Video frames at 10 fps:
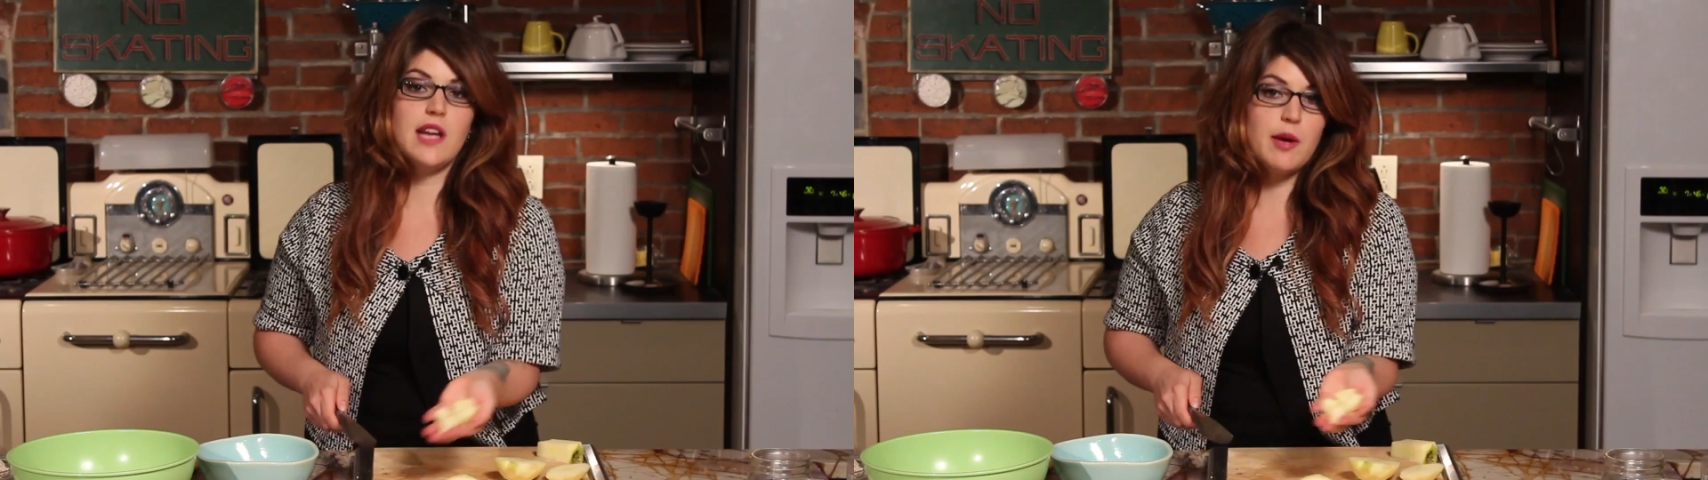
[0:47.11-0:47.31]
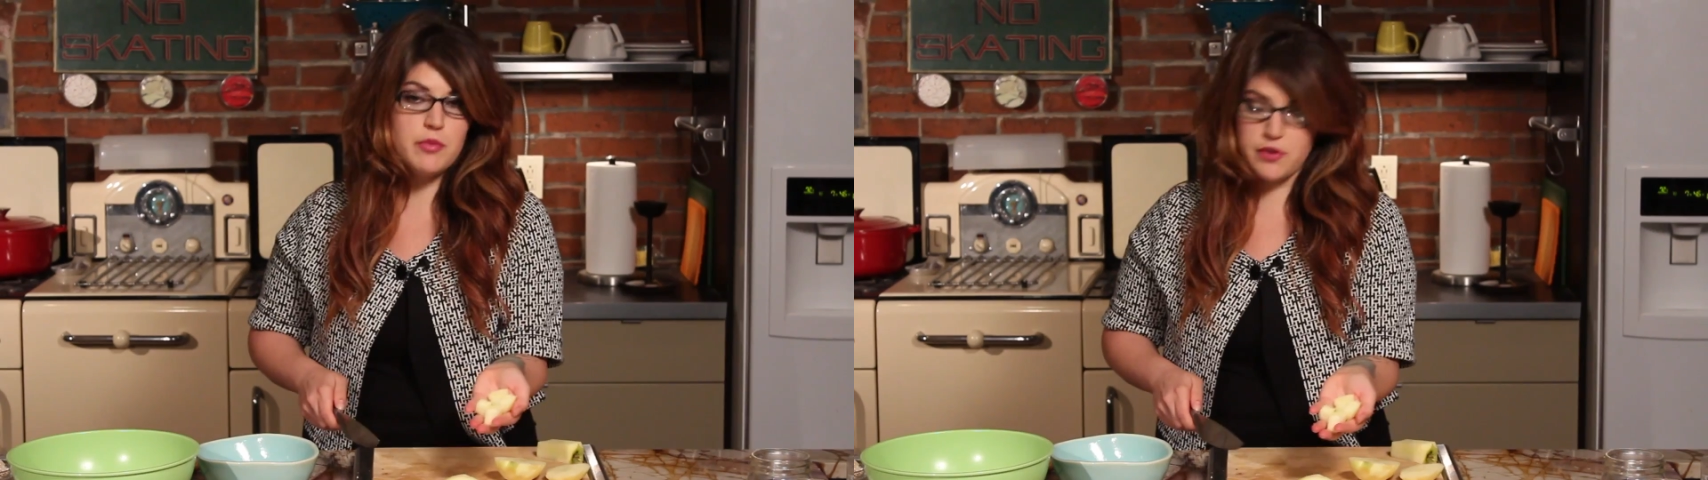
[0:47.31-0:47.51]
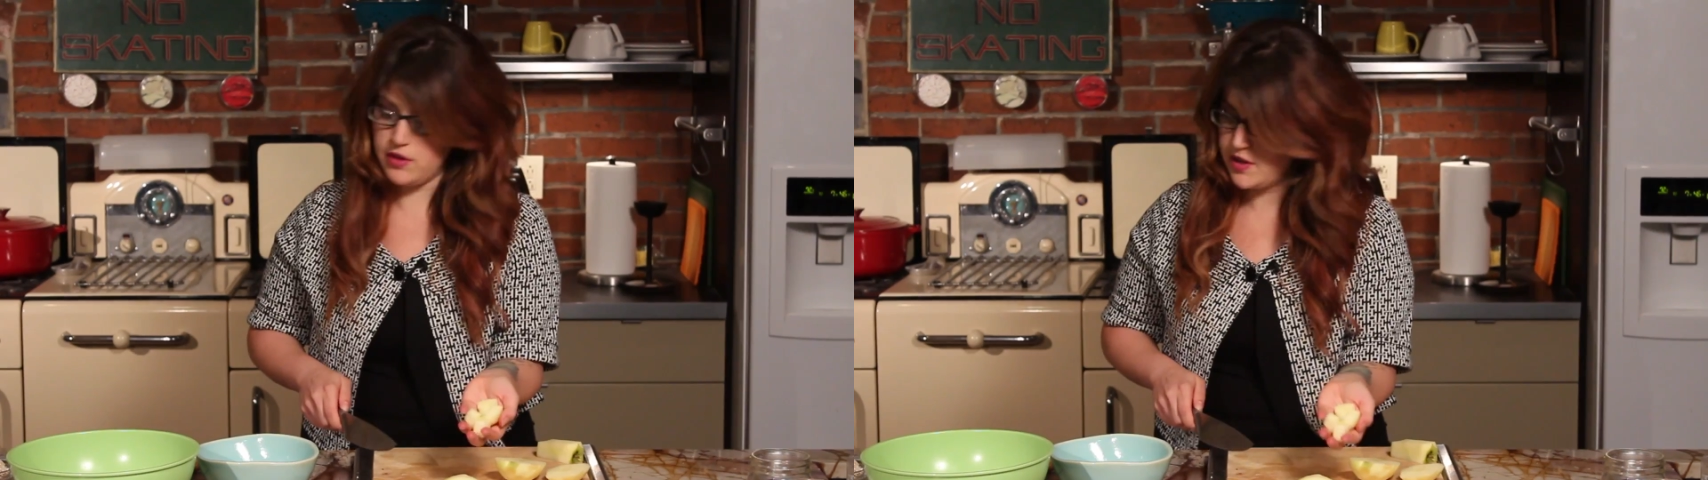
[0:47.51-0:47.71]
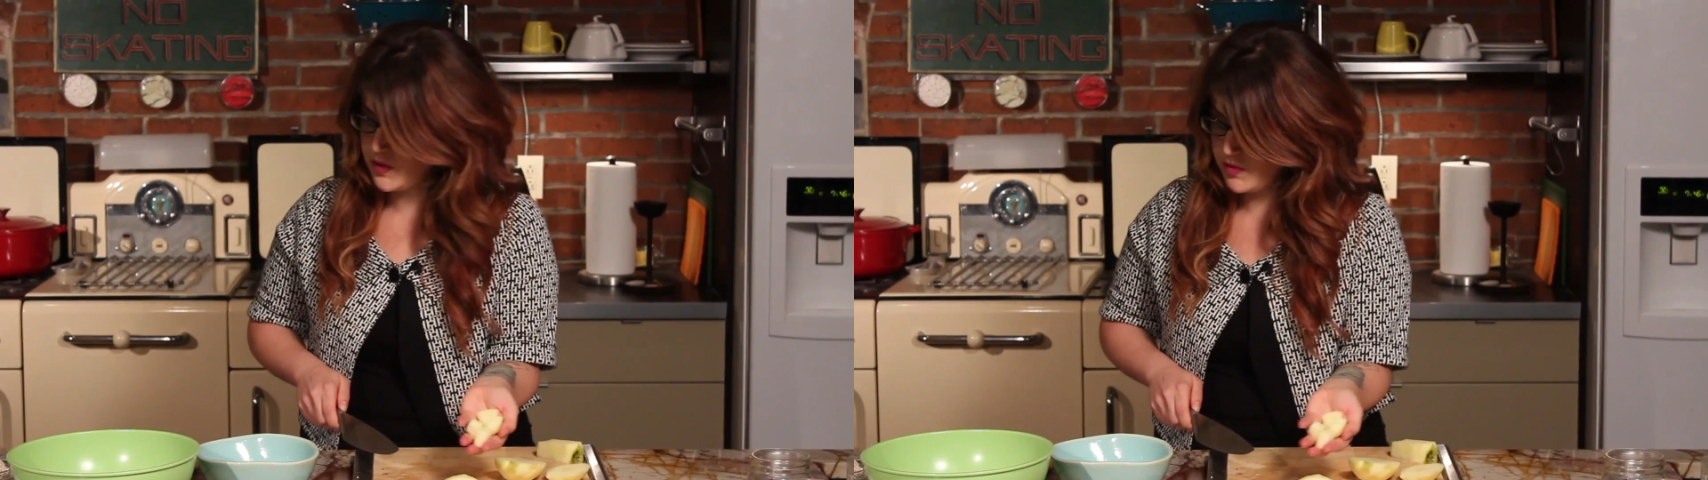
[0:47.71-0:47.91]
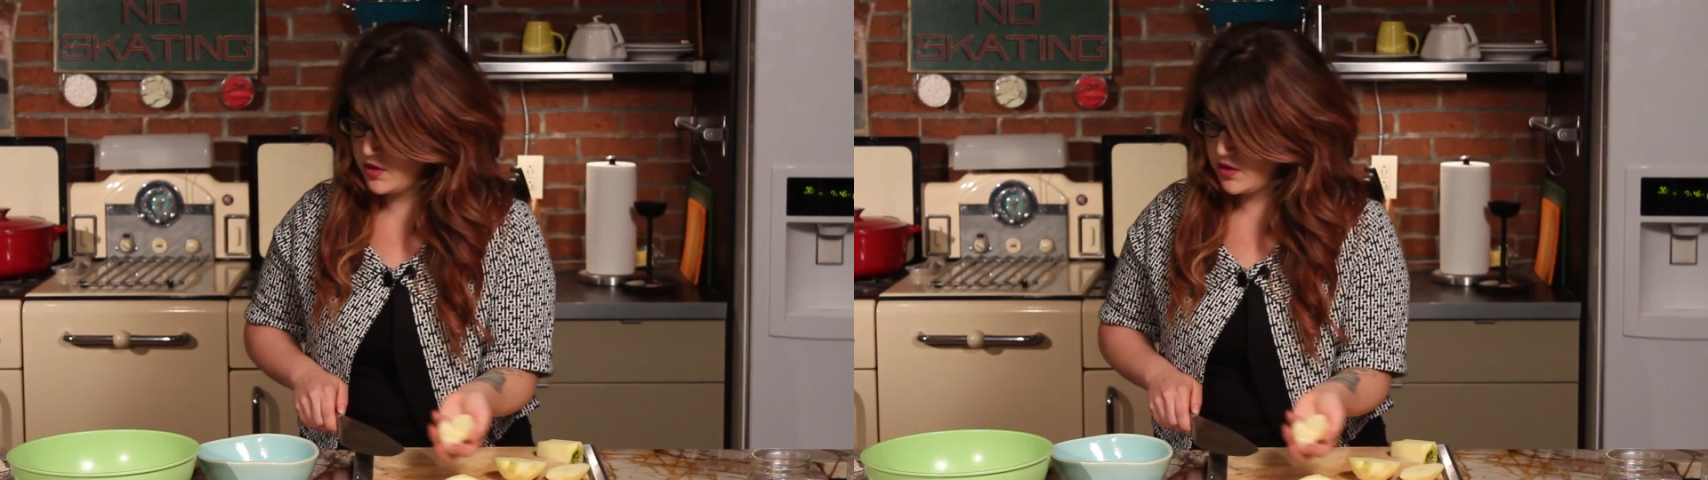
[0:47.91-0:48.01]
an apple crisp,